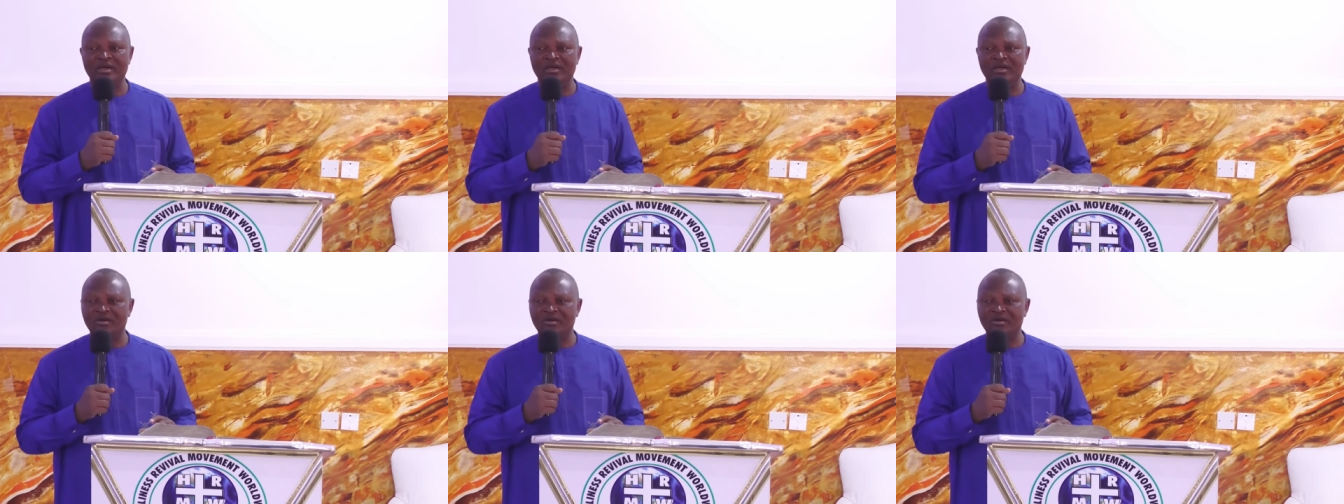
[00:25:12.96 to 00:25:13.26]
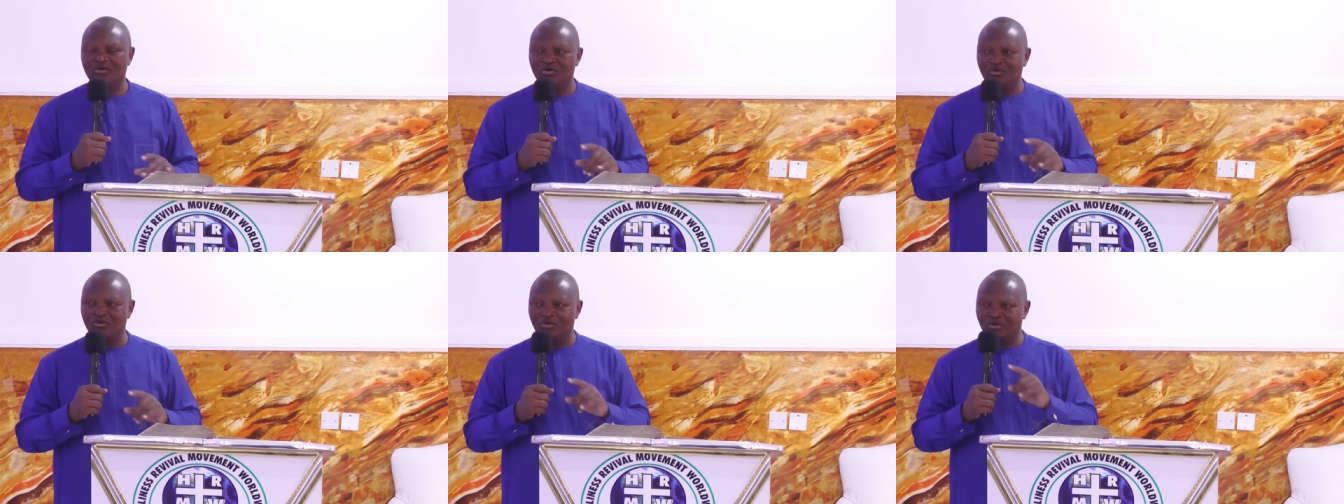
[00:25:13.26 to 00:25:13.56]

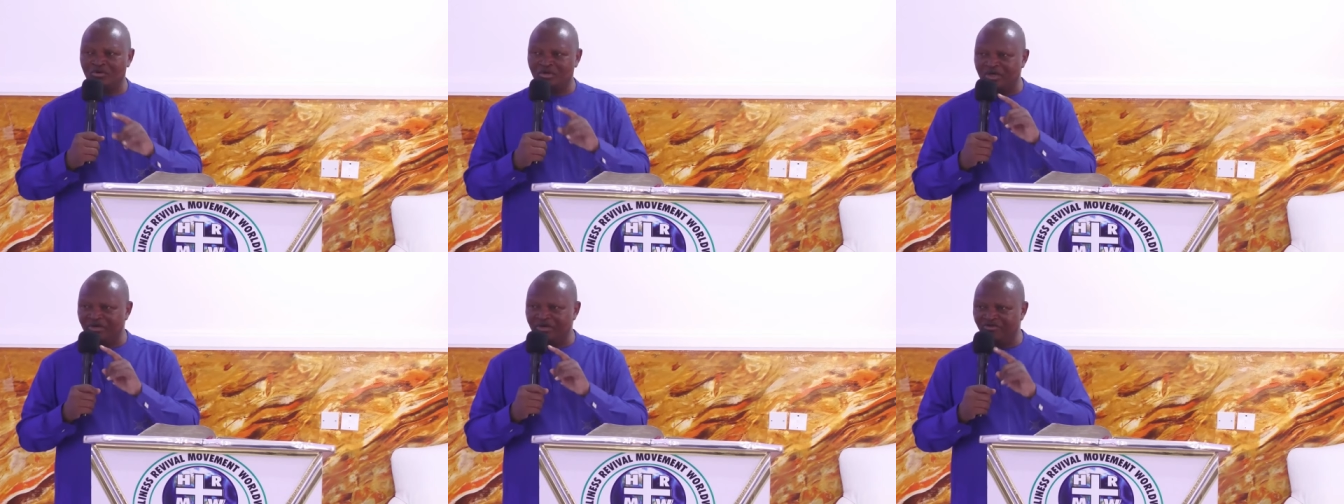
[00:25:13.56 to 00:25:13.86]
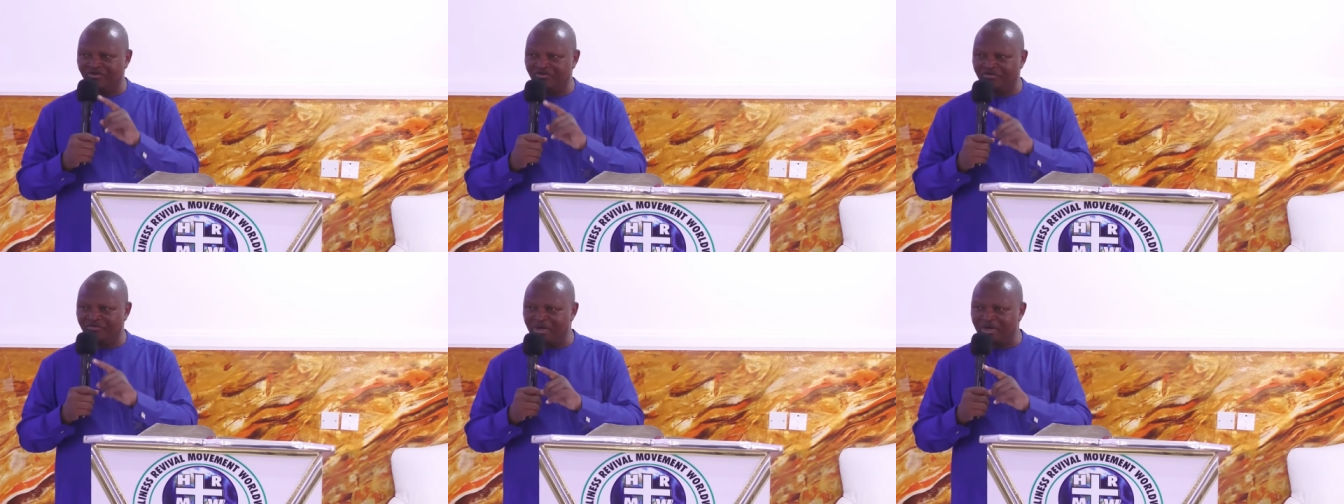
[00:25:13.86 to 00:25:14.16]
to give
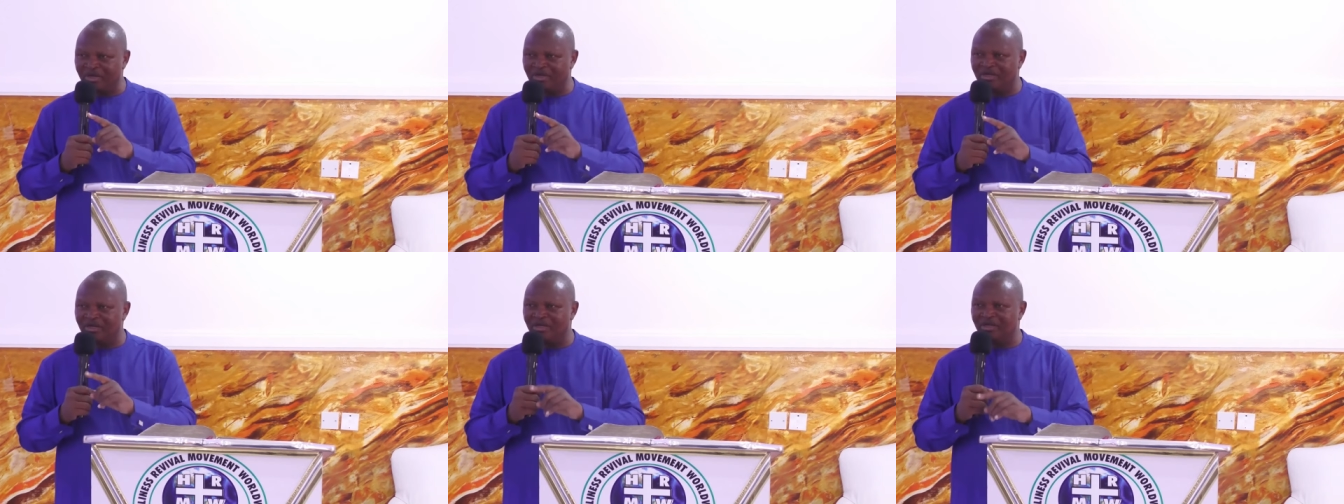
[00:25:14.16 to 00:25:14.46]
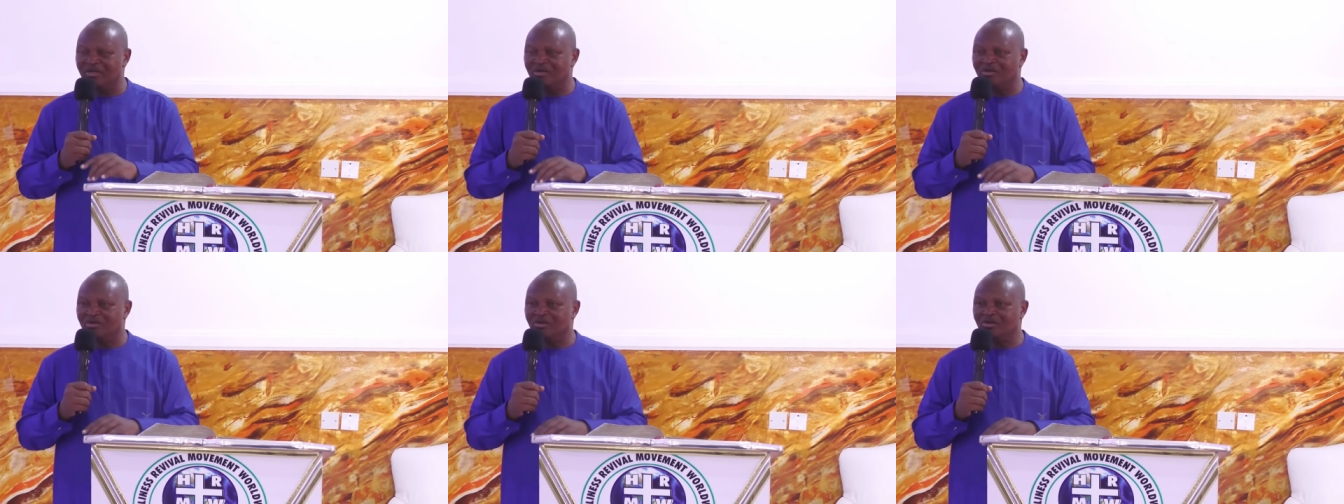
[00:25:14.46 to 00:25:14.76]
birth
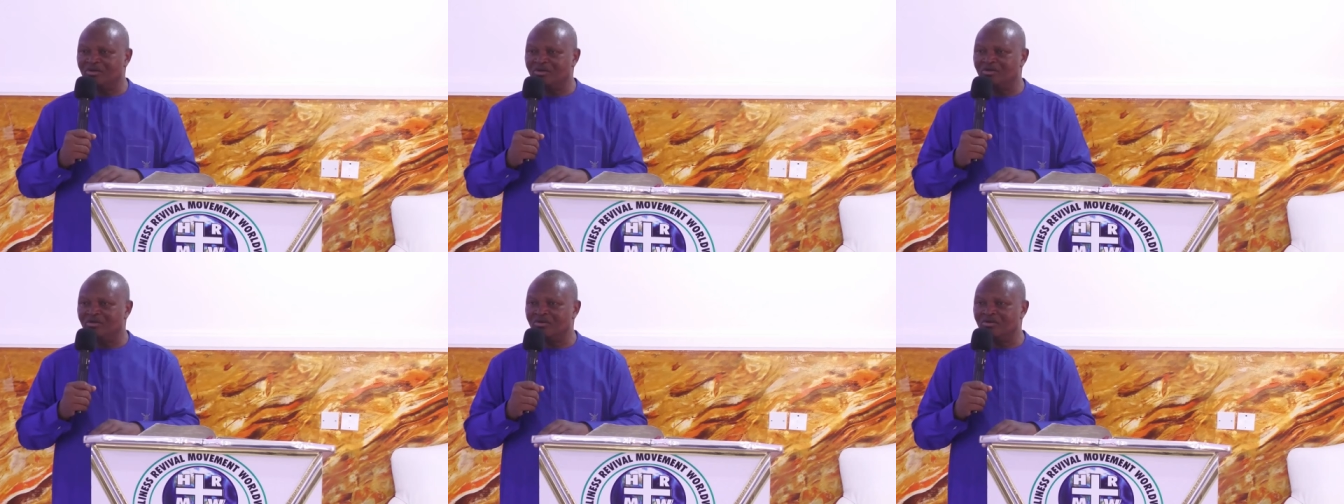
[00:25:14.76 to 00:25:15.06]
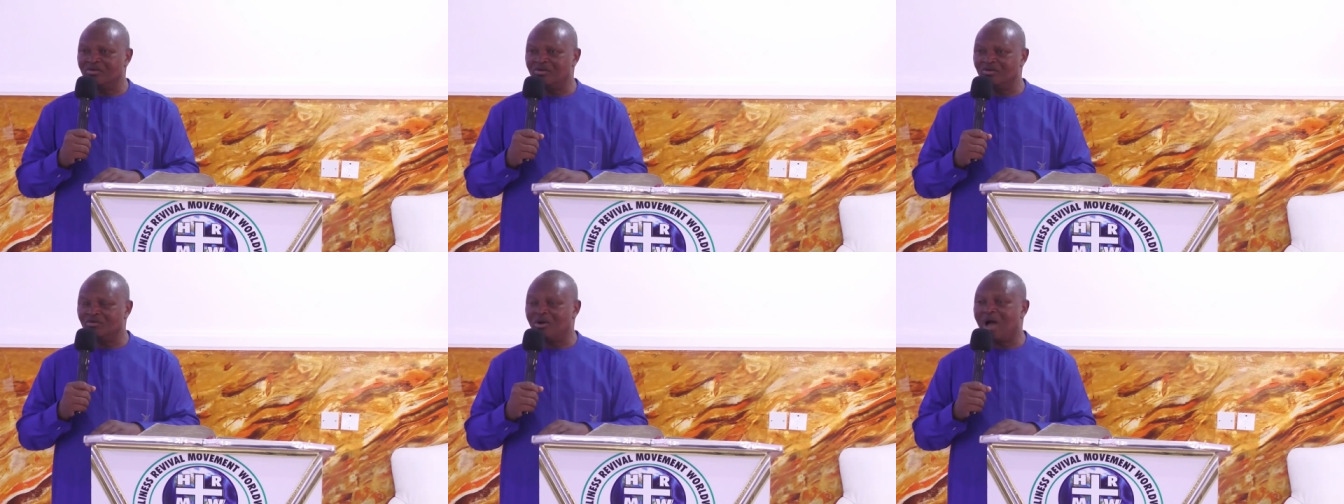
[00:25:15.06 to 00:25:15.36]

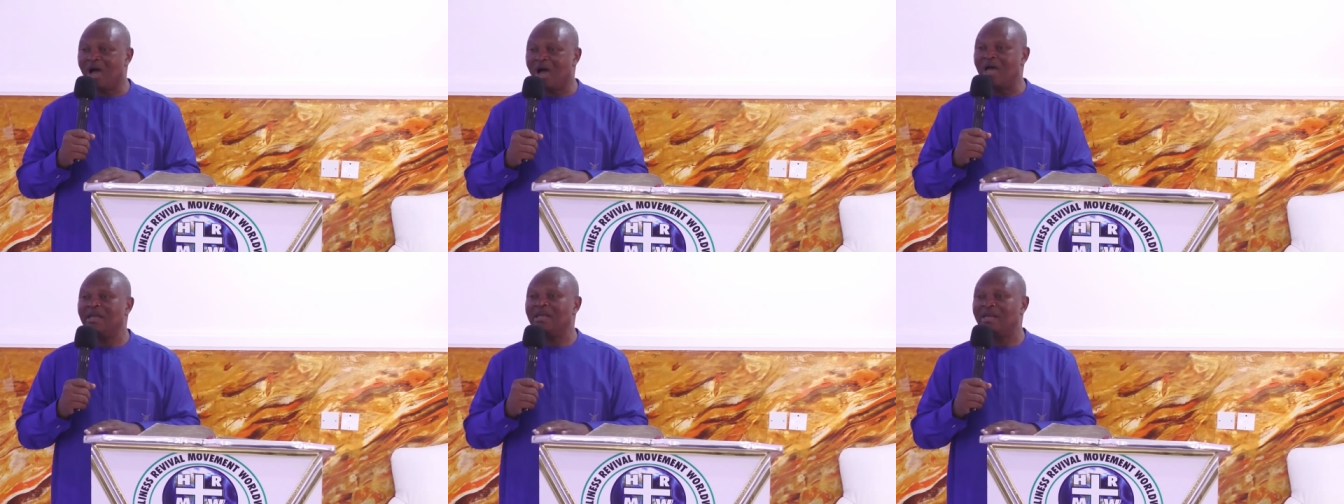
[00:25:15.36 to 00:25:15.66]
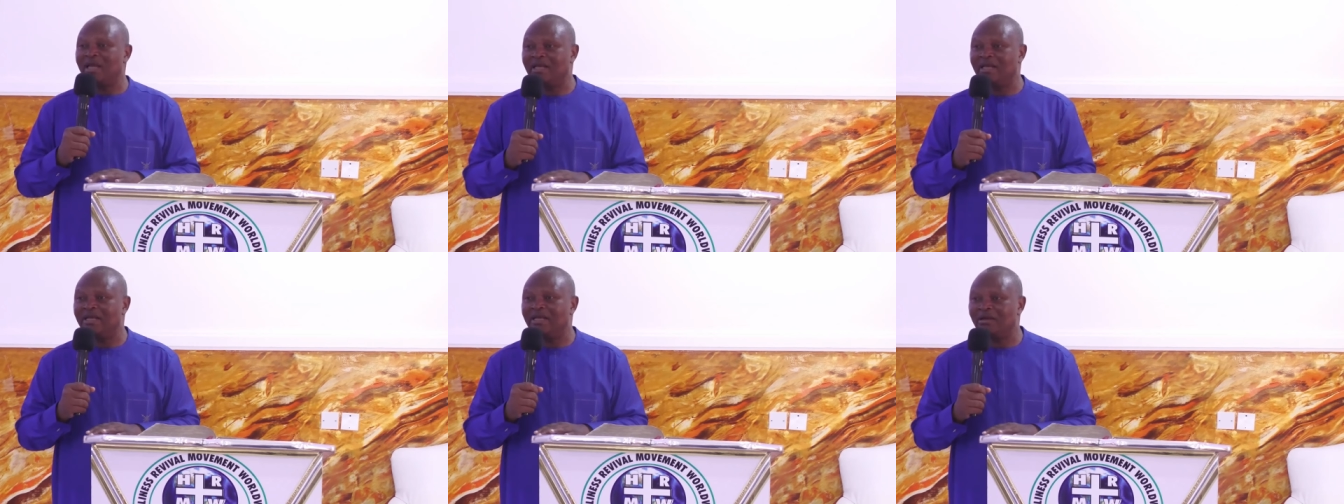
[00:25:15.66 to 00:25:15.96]
to
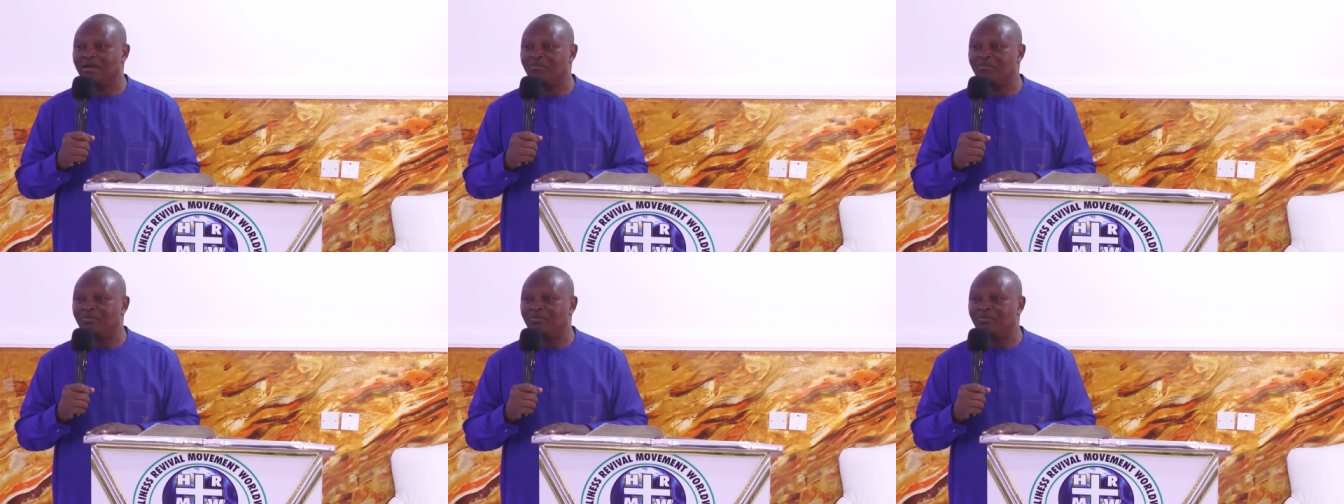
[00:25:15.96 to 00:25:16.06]
another